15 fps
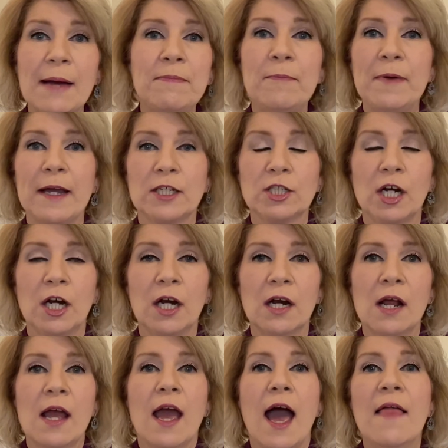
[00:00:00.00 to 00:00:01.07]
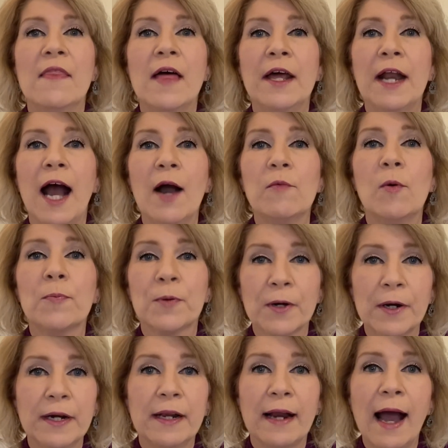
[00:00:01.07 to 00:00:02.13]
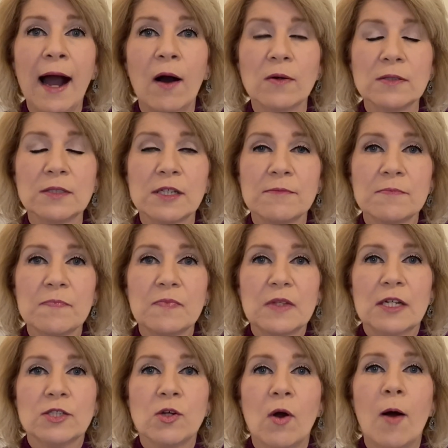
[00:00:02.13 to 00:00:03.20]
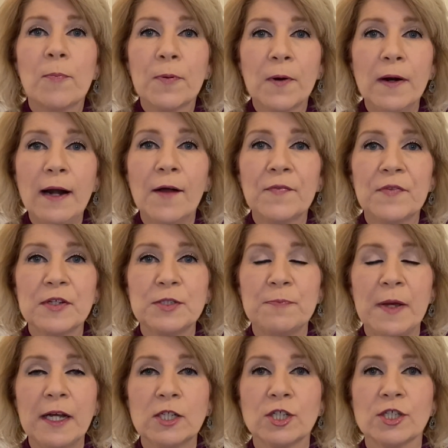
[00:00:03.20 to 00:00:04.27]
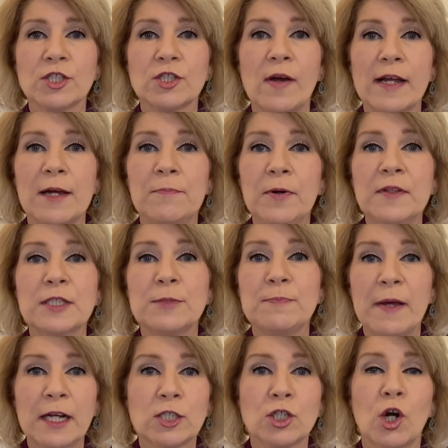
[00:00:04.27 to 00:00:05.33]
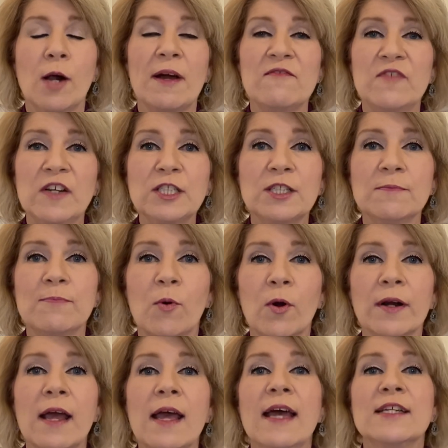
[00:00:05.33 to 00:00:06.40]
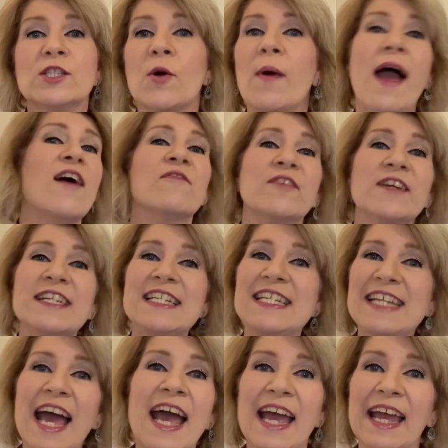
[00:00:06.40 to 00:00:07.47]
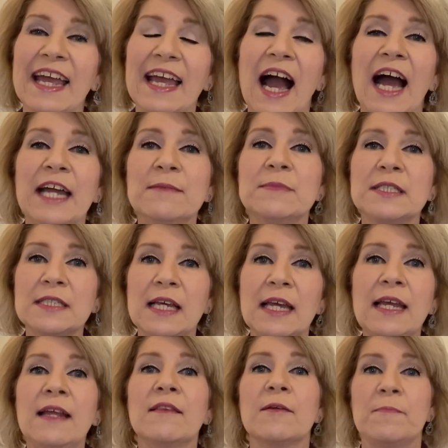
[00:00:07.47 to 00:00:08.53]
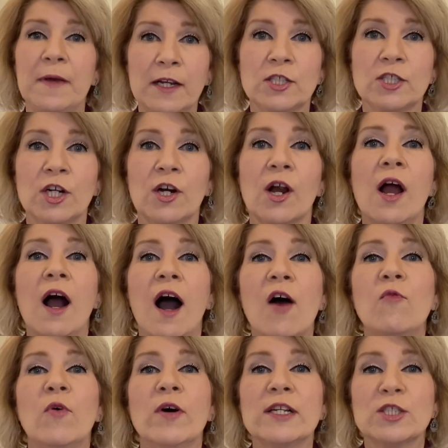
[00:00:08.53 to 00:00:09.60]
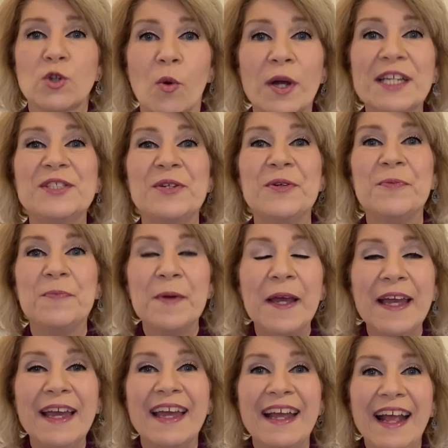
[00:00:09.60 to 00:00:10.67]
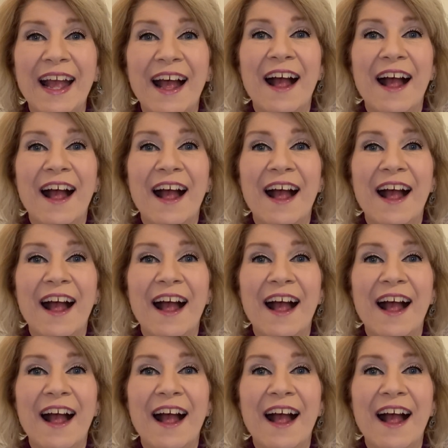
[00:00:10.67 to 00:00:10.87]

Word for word: a picture, and then I will print it out. So I'll print out this picture so I could put this picture on my vision board. So every day I am seeing the picture of what is going to be